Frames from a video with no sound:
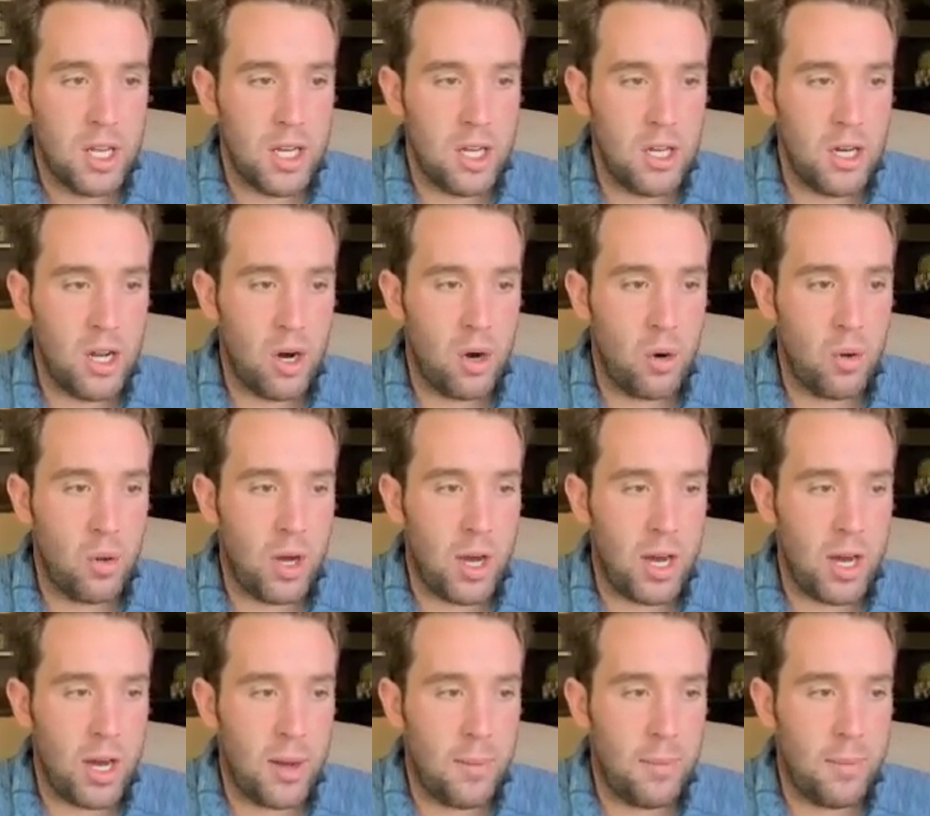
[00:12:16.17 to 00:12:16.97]
You
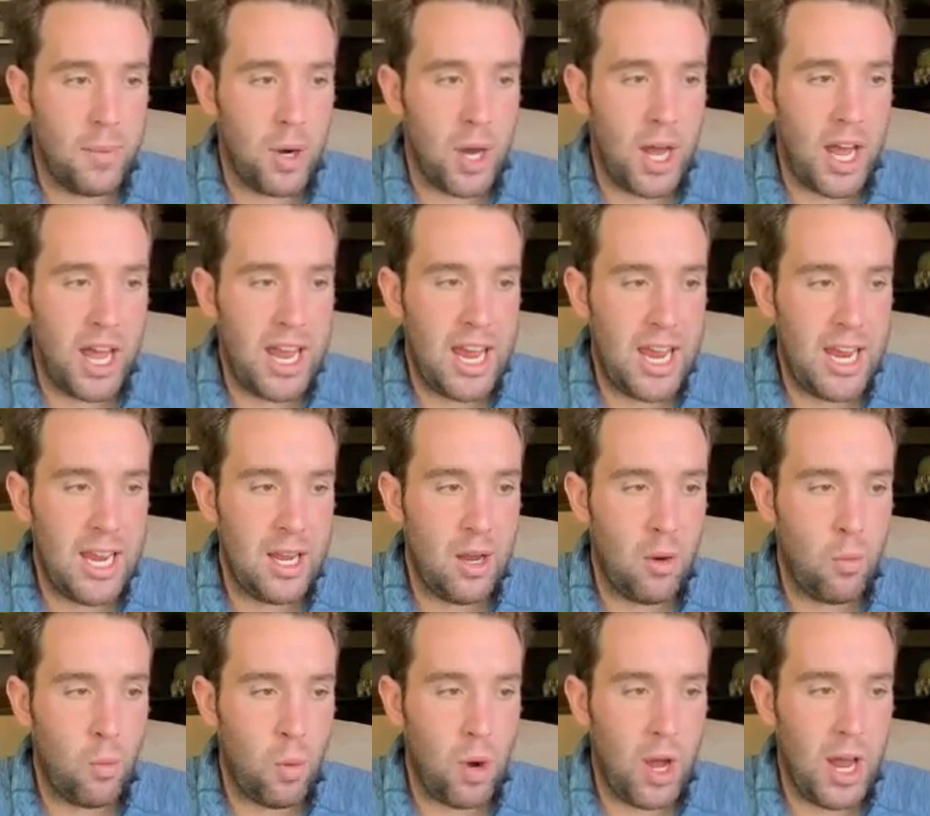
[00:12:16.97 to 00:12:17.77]
know,
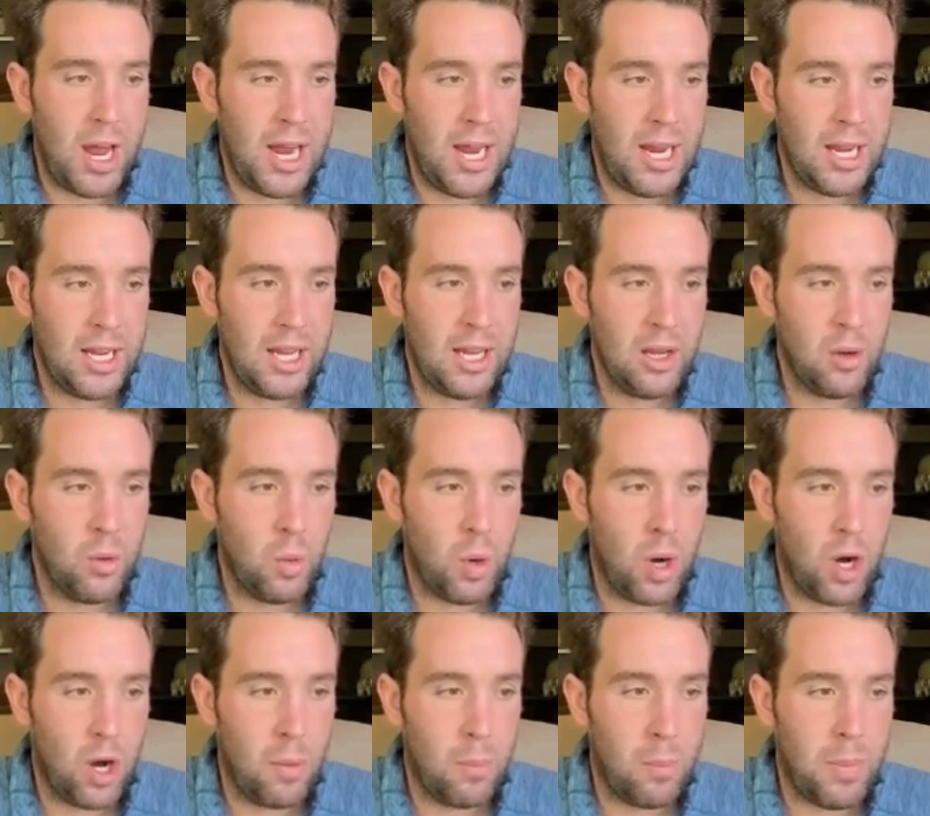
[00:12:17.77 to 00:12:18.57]
hanging
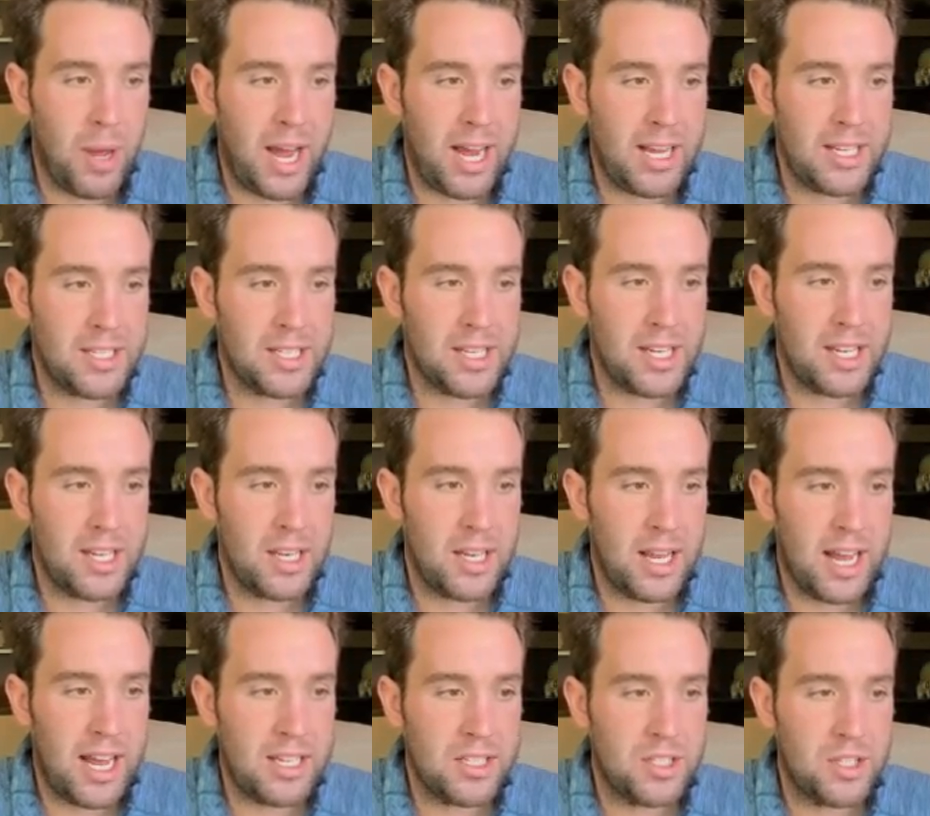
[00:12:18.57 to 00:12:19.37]
wall
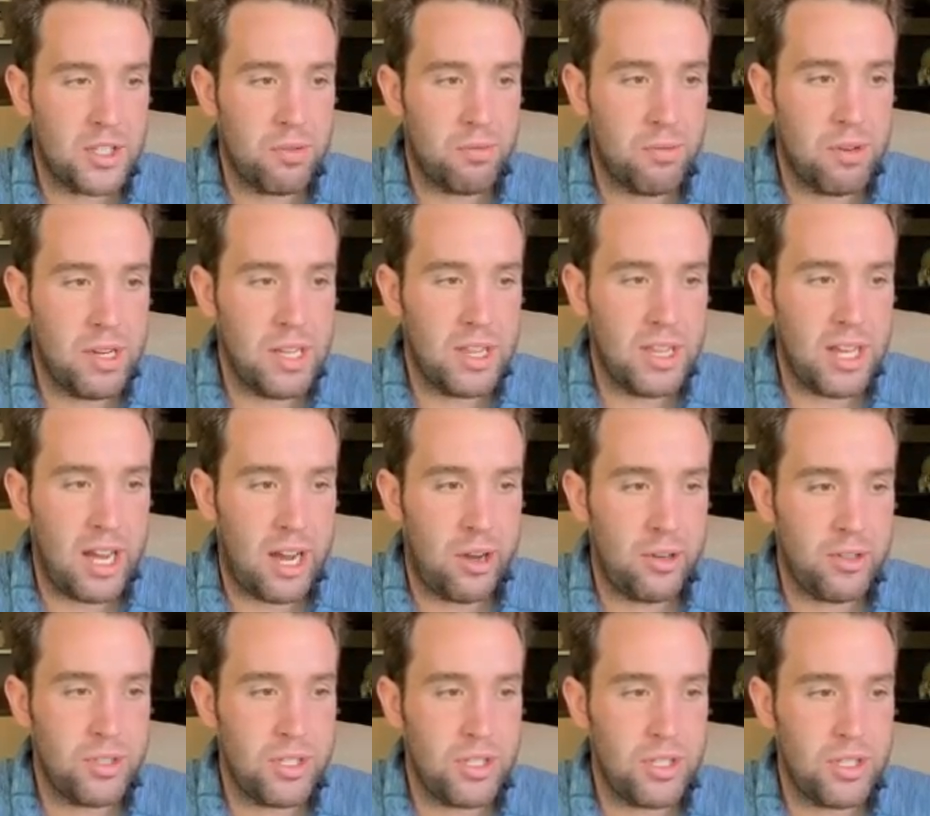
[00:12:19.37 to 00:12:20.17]
basket has
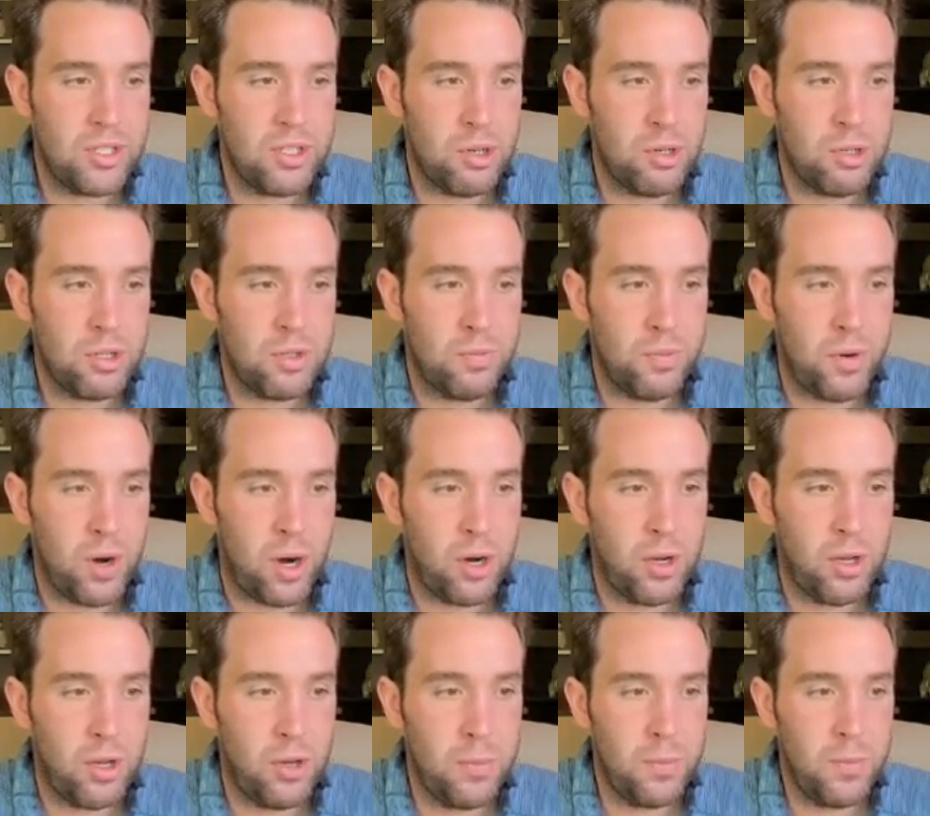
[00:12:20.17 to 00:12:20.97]
3,000 search
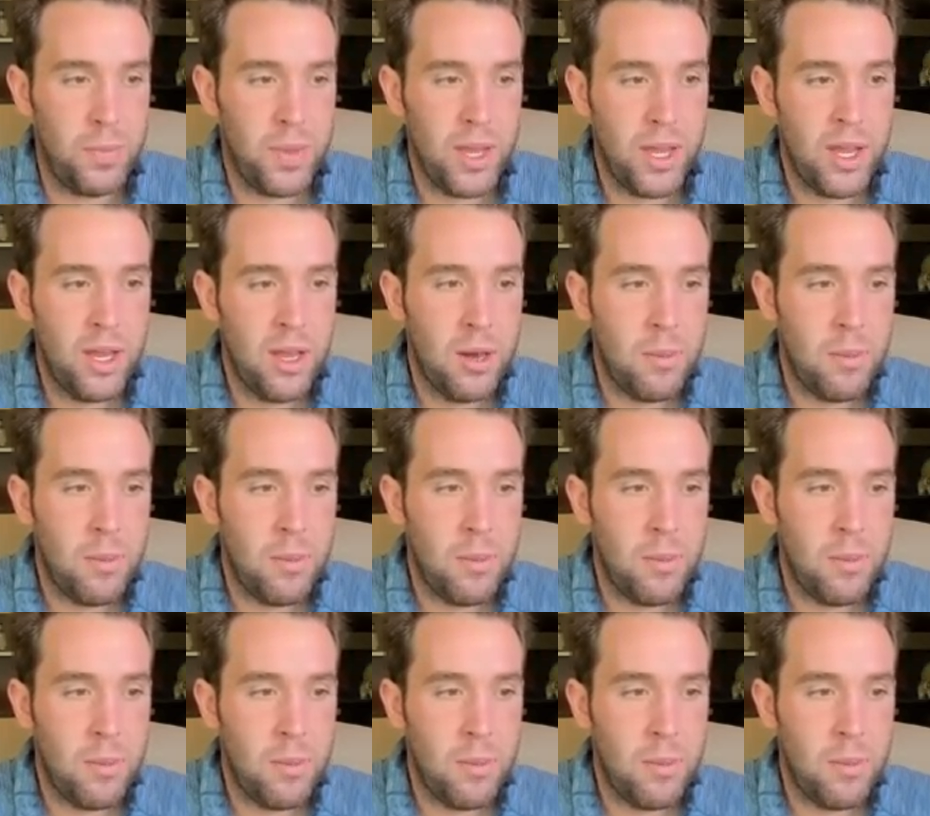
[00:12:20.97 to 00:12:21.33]
volume,